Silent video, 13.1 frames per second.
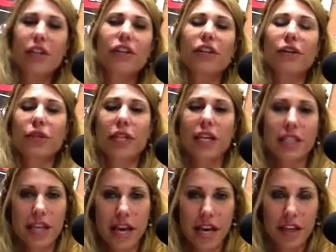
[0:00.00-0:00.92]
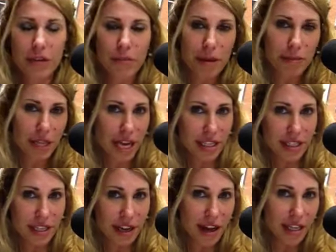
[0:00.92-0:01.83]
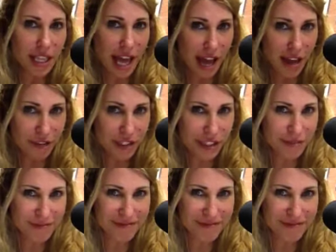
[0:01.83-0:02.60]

You know what they say, you make plans and God laughs.